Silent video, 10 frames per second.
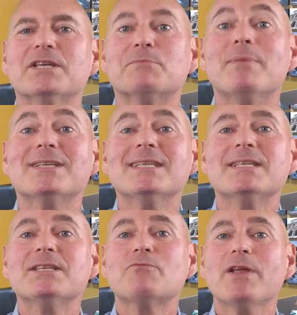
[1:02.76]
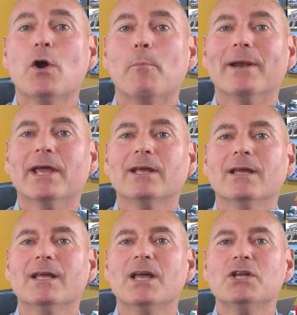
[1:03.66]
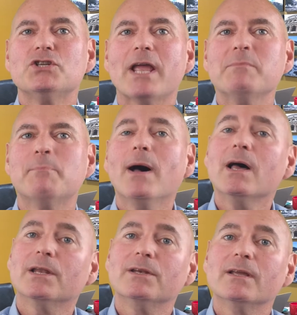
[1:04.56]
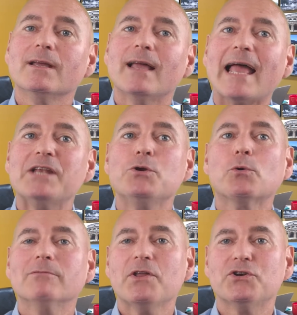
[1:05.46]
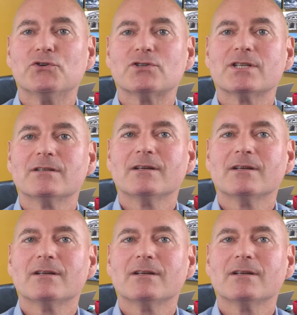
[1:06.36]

is businesses reopening, James Bond, and your lenders.